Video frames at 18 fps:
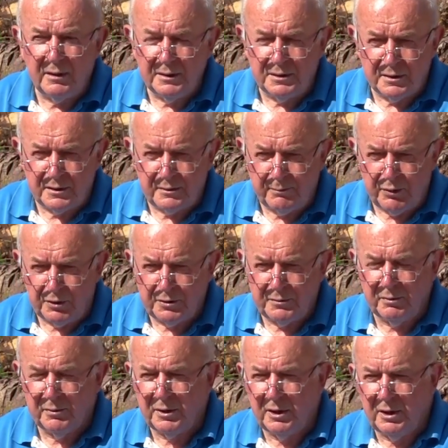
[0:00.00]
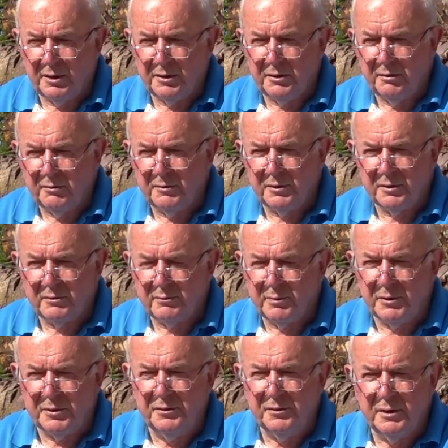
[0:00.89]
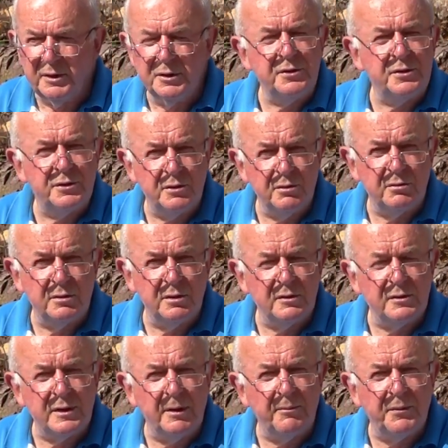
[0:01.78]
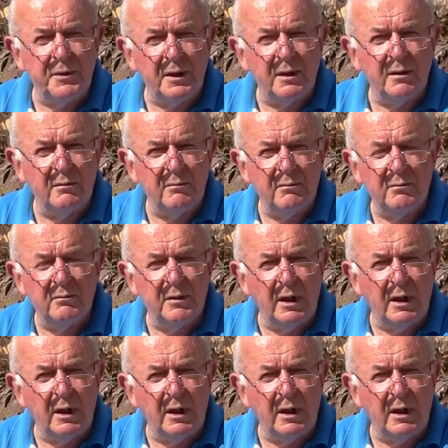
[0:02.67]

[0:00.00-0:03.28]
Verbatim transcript: it is possible to argue that Britain instituted something